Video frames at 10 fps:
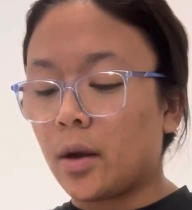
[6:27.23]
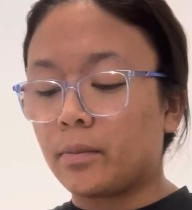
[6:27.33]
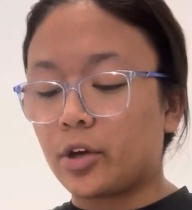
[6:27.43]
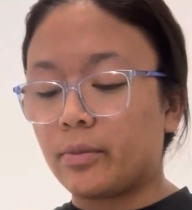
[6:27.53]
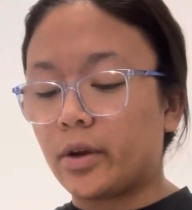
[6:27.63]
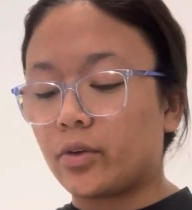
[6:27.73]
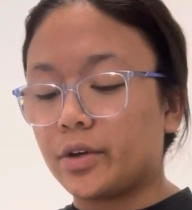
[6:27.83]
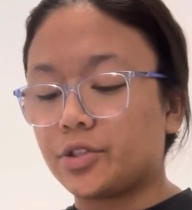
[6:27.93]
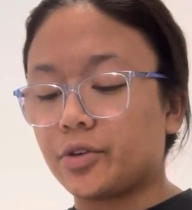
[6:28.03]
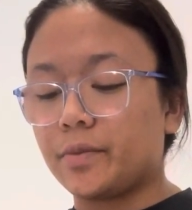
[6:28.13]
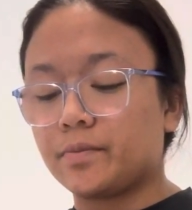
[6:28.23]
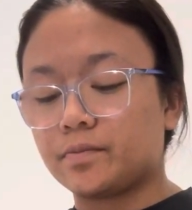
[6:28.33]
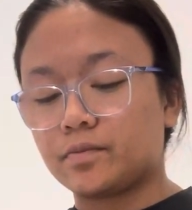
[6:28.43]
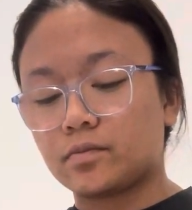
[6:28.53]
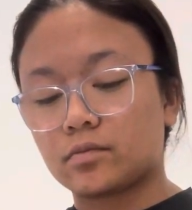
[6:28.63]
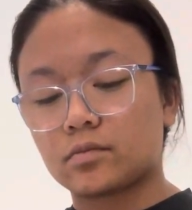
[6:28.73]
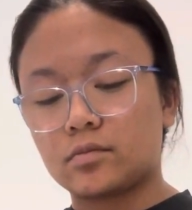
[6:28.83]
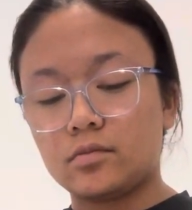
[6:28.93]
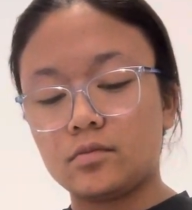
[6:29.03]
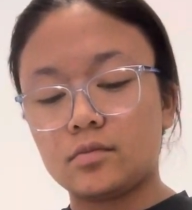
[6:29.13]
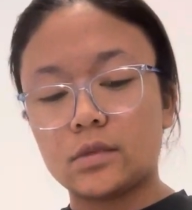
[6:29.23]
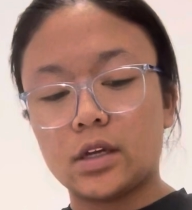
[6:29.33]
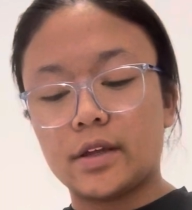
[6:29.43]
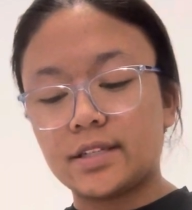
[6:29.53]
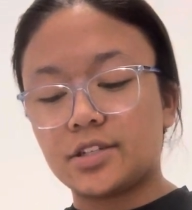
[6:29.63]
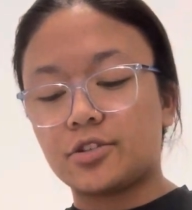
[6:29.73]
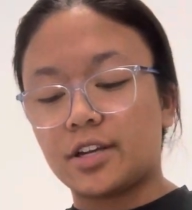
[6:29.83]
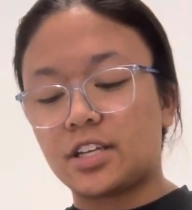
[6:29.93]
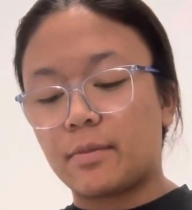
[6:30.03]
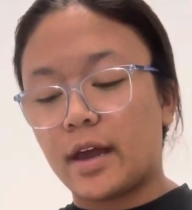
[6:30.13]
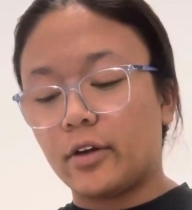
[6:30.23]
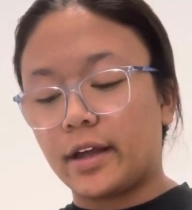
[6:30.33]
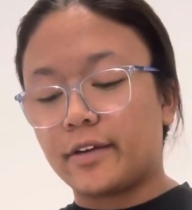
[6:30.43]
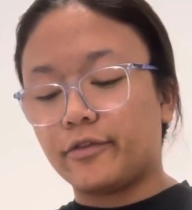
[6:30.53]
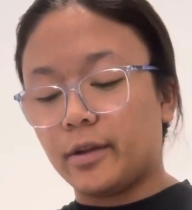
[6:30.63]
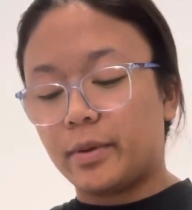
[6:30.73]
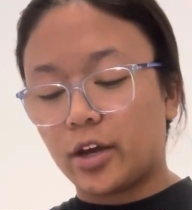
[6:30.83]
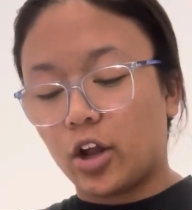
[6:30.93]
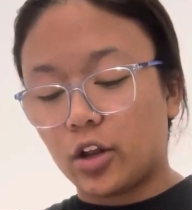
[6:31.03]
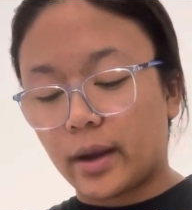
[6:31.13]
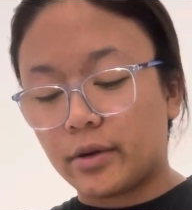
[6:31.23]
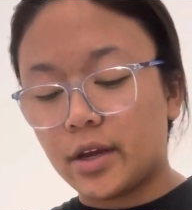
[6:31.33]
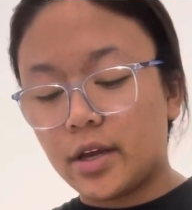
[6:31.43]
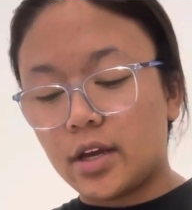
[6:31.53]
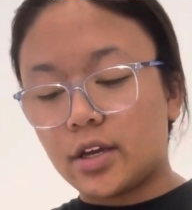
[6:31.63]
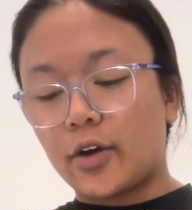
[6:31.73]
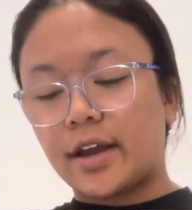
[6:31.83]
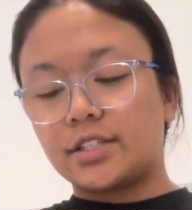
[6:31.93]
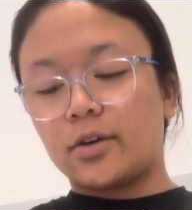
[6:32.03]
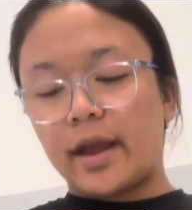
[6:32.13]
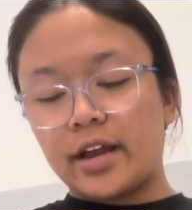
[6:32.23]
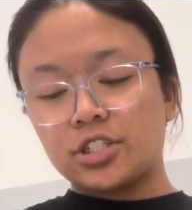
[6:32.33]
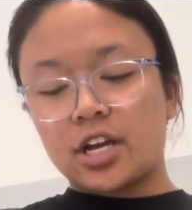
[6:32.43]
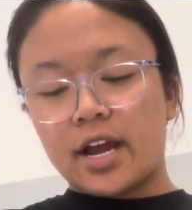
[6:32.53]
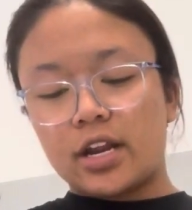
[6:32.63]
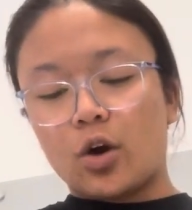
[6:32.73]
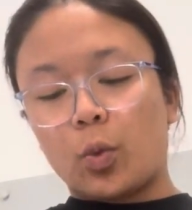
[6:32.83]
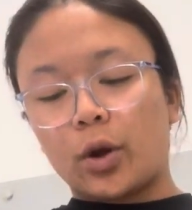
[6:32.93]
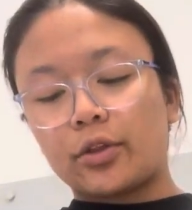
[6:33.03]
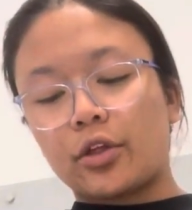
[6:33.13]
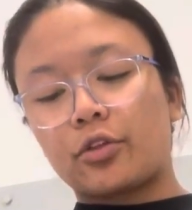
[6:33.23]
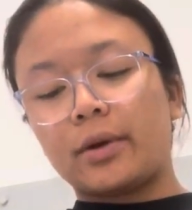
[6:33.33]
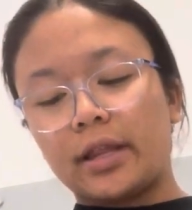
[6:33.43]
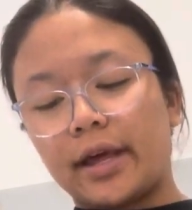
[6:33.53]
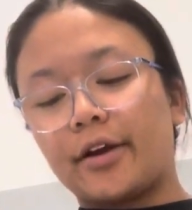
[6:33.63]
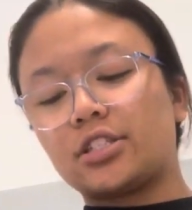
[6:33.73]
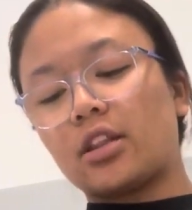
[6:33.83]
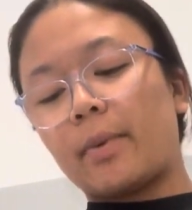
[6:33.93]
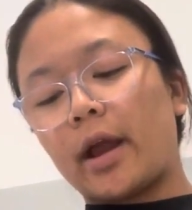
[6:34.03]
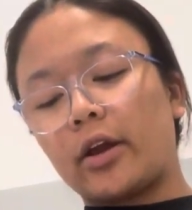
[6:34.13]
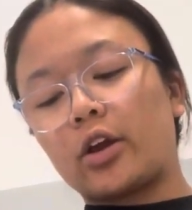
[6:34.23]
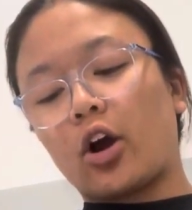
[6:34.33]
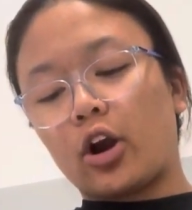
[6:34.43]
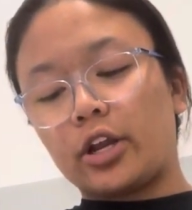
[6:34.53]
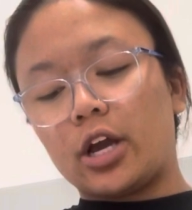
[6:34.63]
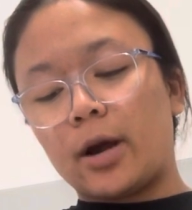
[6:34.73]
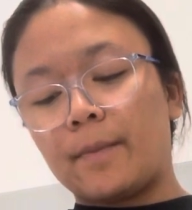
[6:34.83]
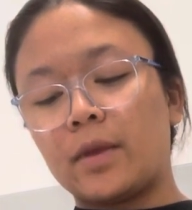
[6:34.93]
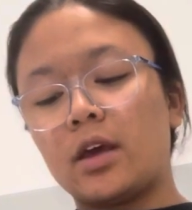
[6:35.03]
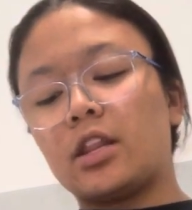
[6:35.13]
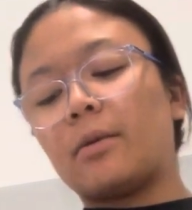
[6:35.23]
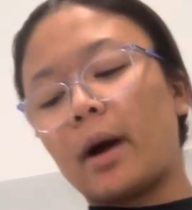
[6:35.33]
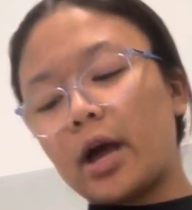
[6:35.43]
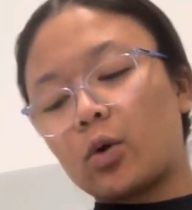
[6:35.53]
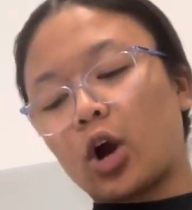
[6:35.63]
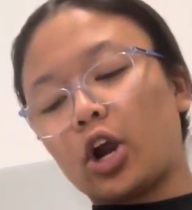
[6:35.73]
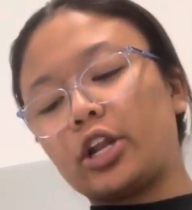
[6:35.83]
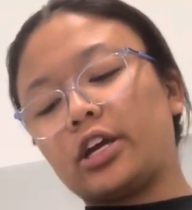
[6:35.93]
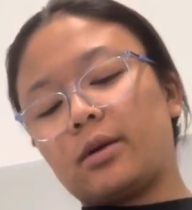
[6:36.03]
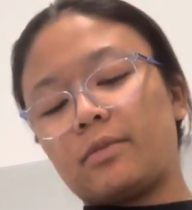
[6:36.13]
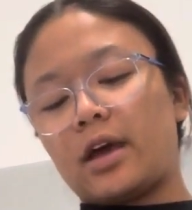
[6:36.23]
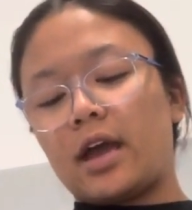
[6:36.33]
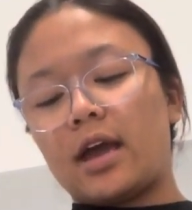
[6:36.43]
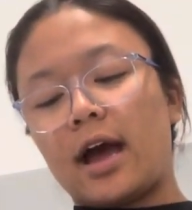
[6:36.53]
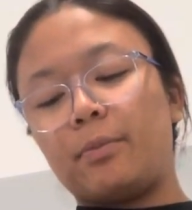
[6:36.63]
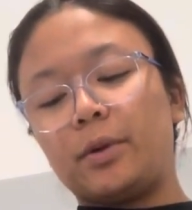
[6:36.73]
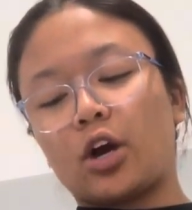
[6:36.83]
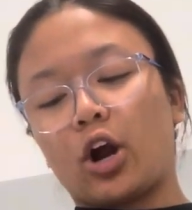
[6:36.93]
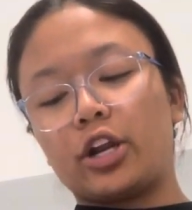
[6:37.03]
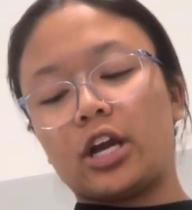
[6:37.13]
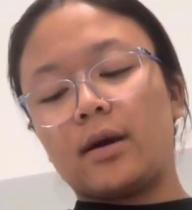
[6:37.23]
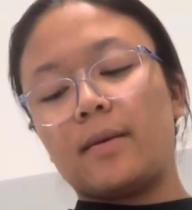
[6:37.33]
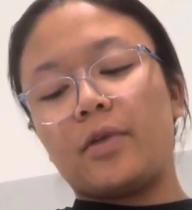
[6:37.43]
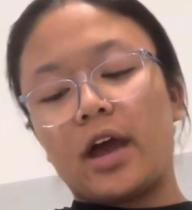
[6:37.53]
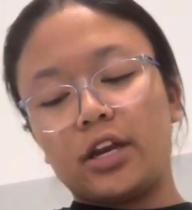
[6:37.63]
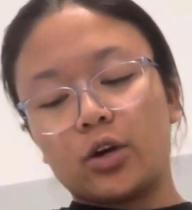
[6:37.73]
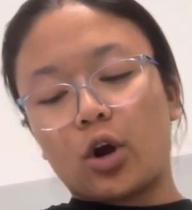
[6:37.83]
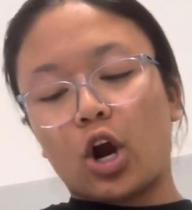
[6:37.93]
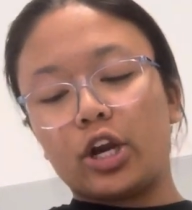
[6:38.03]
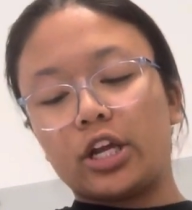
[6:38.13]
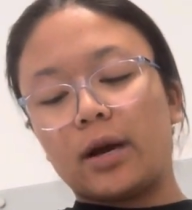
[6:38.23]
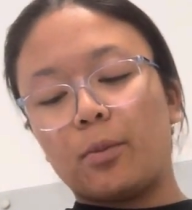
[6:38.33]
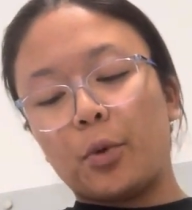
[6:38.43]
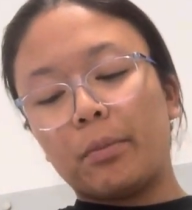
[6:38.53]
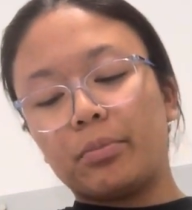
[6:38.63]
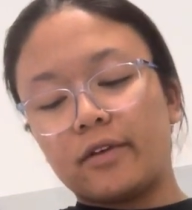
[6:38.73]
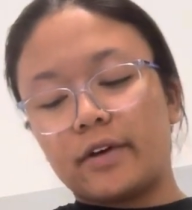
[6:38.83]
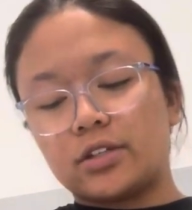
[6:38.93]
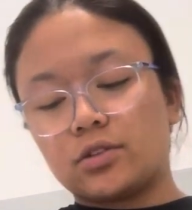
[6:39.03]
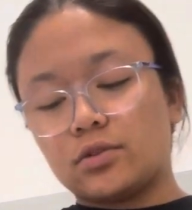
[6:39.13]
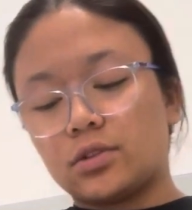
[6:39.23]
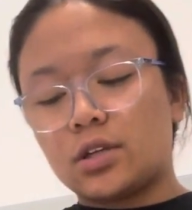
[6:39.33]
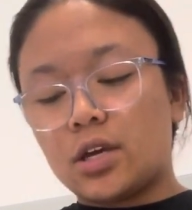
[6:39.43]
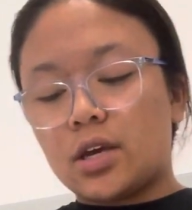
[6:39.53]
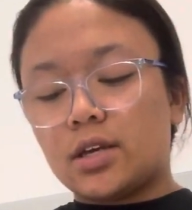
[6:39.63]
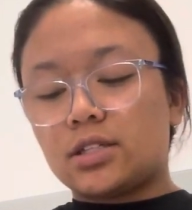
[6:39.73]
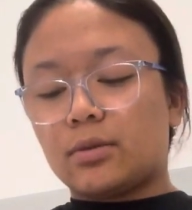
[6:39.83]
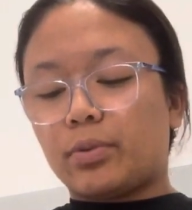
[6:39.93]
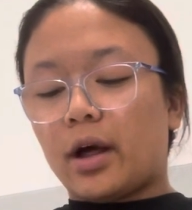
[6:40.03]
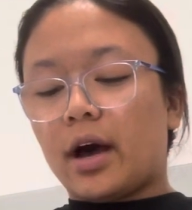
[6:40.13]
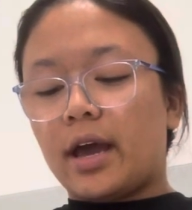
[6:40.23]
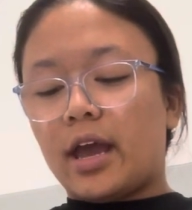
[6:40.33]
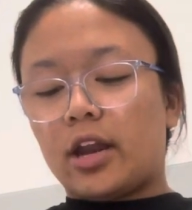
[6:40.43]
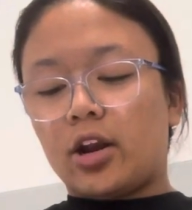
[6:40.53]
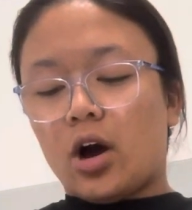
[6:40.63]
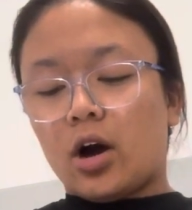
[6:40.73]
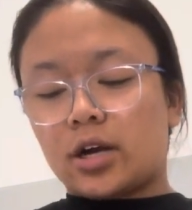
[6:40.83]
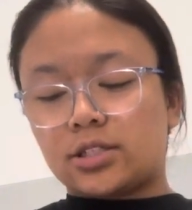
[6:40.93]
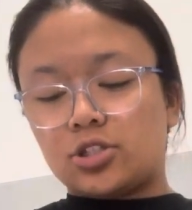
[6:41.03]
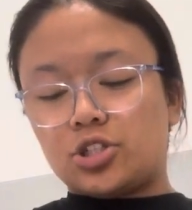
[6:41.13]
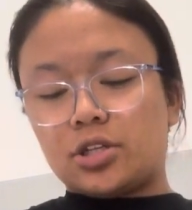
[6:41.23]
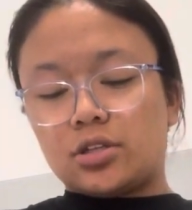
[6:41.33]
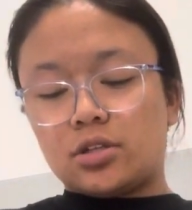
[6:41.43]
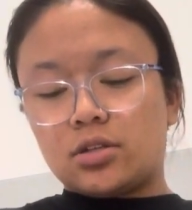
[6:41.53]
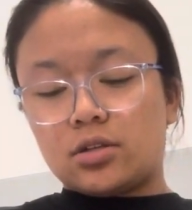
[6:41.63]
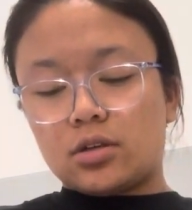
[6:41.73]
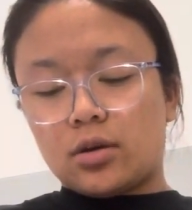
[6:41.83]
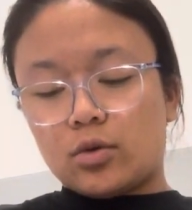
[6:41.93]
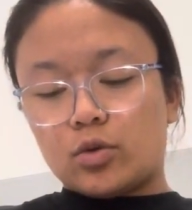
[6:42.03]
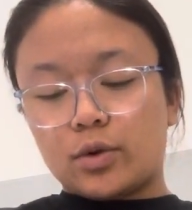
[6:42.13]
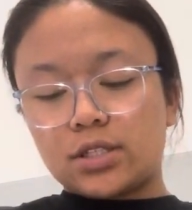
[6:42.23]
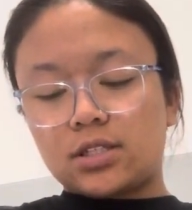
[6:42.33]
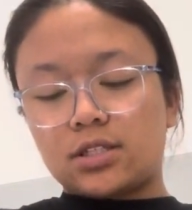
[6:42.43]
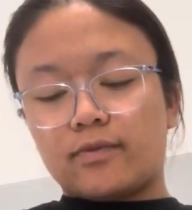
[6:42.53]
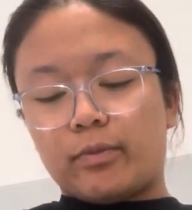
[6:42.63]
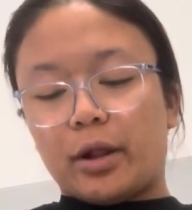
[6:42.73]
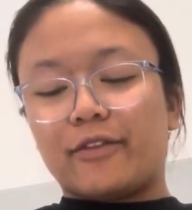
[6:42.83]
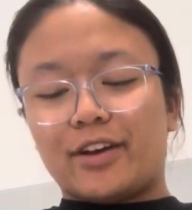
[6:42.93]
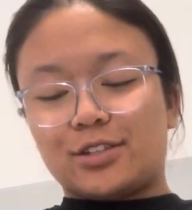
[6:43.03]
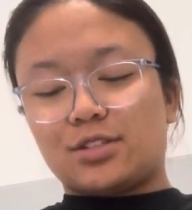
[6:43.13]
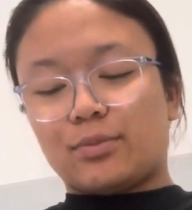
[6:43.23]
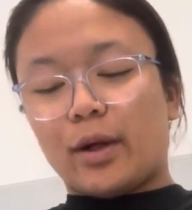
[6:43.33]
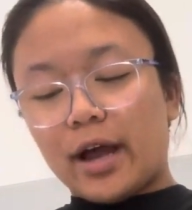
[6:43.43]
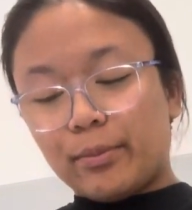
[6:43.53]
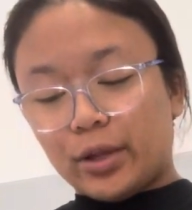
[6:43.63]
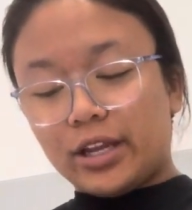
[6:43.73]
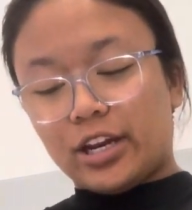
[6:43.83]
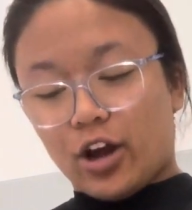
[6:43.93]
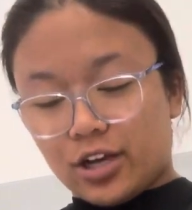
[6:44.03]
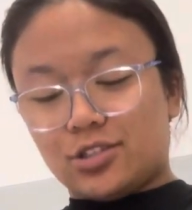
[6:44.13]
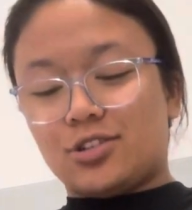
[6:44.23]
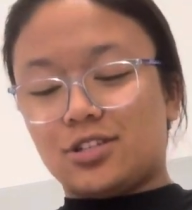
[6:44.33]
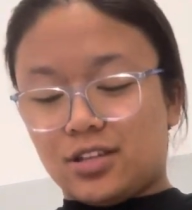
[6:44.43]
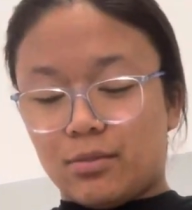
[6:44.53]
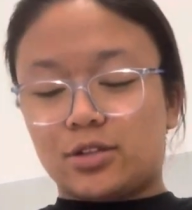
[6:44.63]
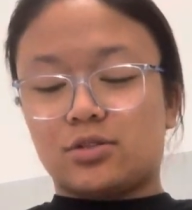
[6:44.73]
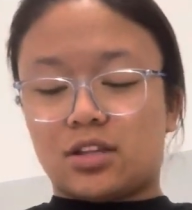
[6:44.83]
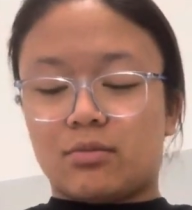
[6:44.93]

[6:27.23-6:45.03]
good medical history. This is stressing me out, like flipping all around. Okay, so angina, what are the 3 layers of the pericardium, the myocardium, the epicardium, the endocardium? What blood vessels supply and oxygen? What's blood vessels supply blood and oxygen to the muscles of the